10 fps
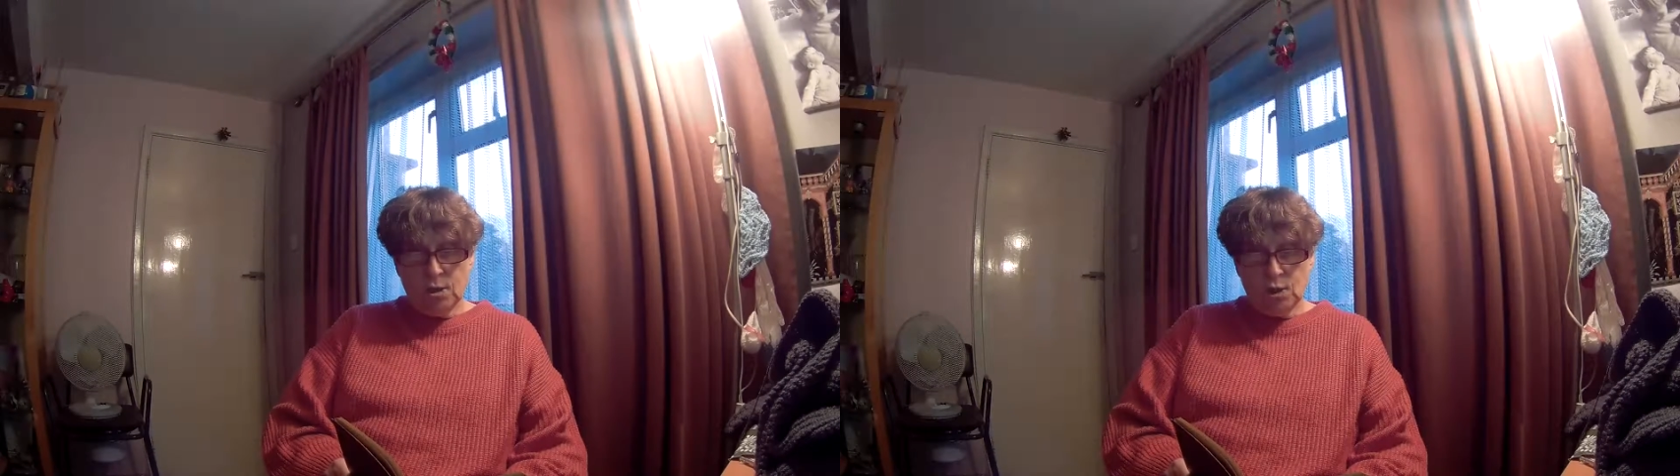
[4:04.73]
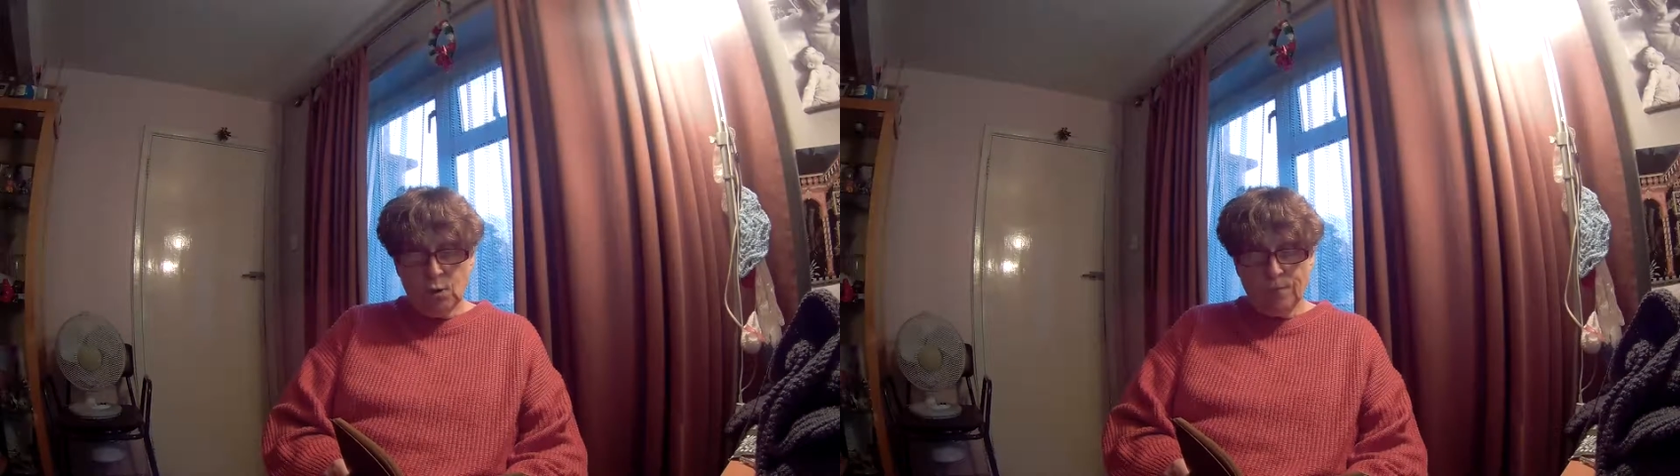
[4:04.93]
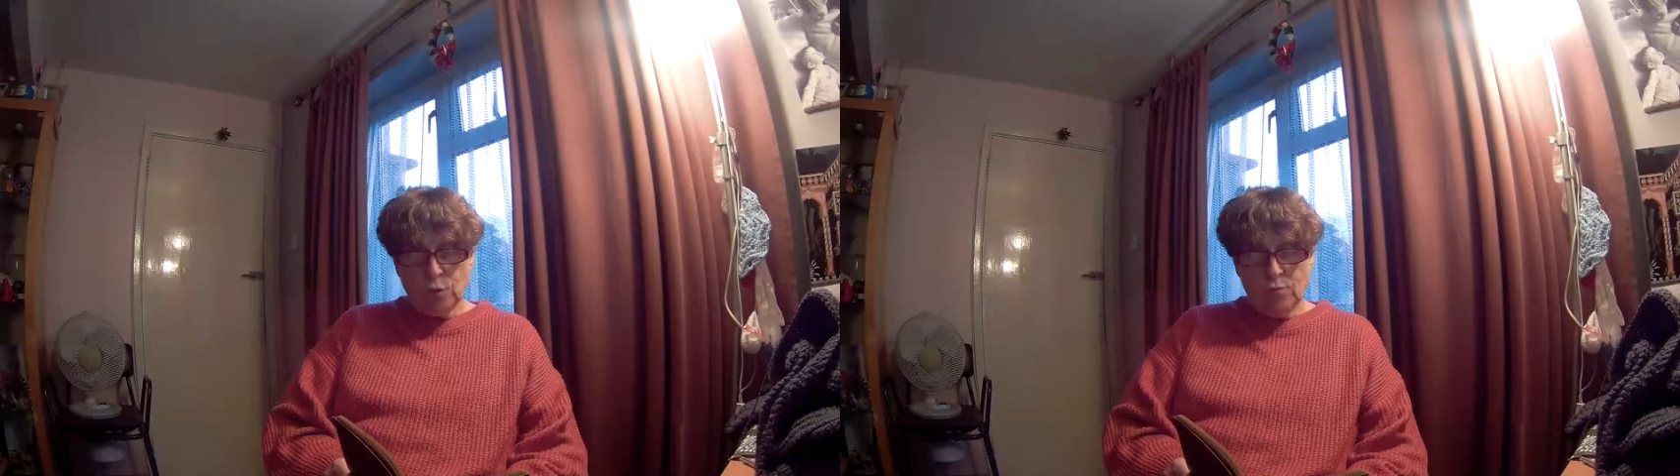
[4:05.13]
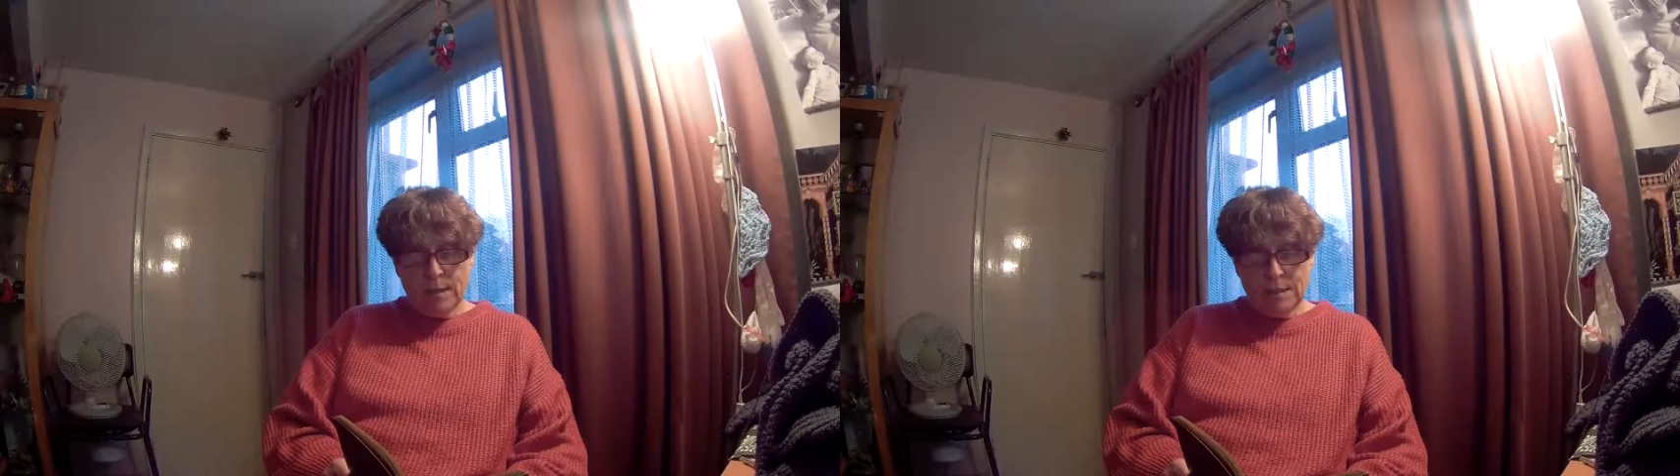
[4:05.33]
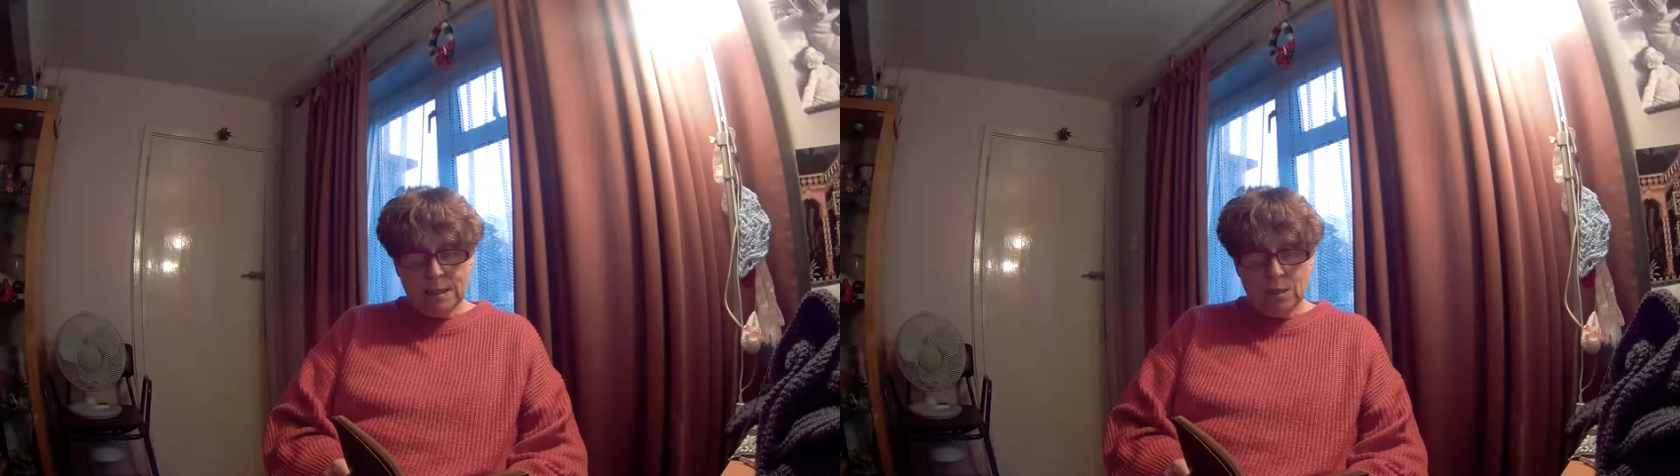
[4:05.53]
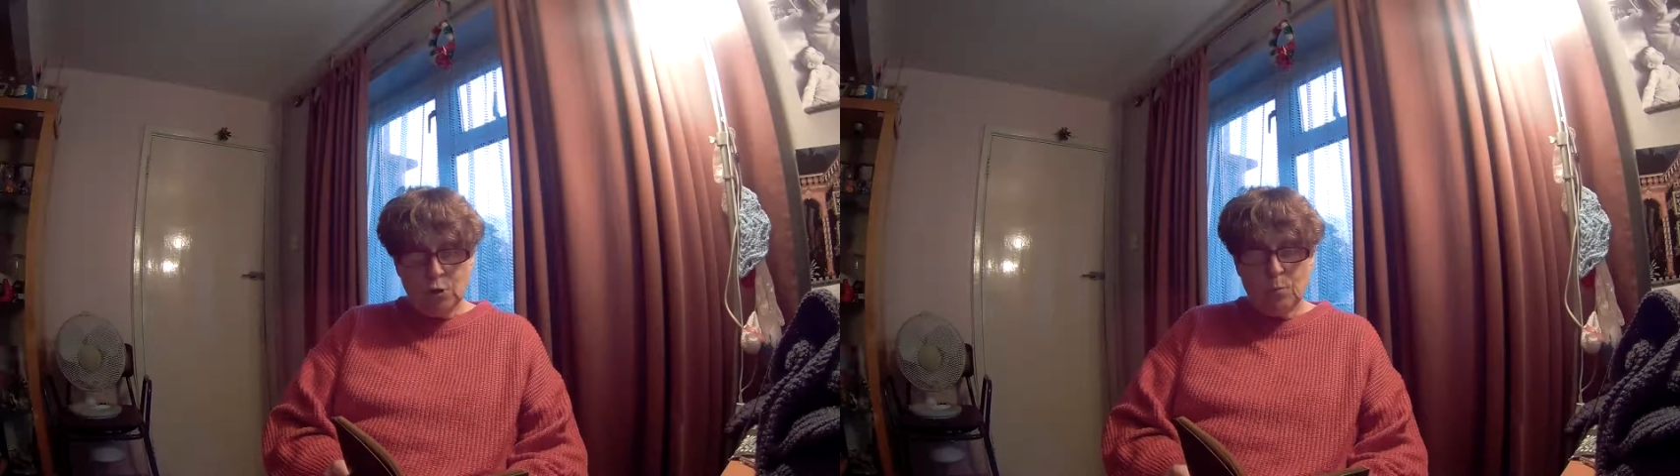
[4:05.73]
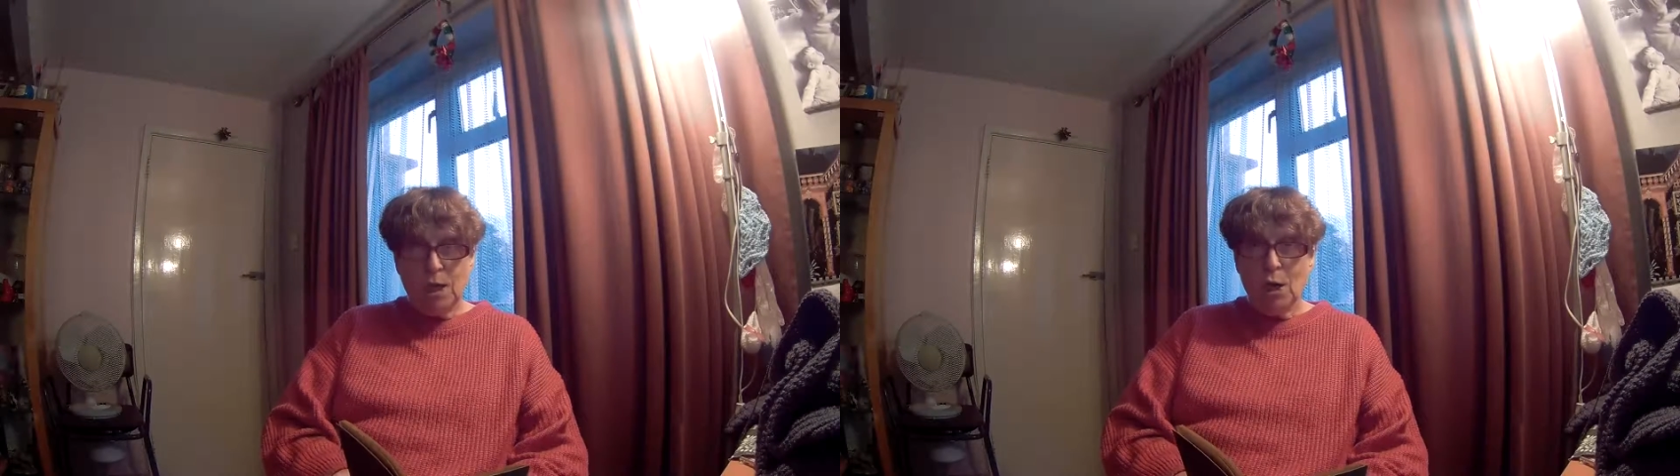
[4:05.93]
a soft grunting could be